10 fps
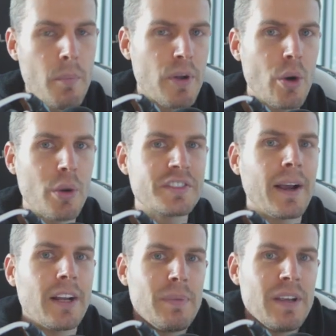But no, it's
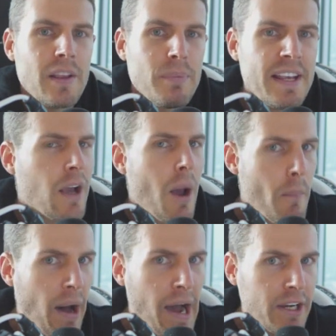not going to be the peak
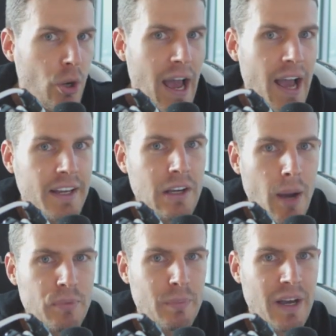biohacking
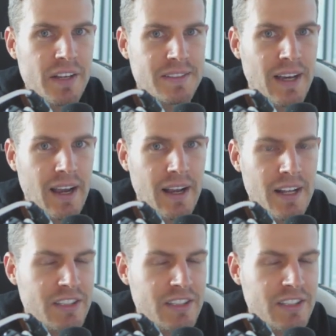optimized diet.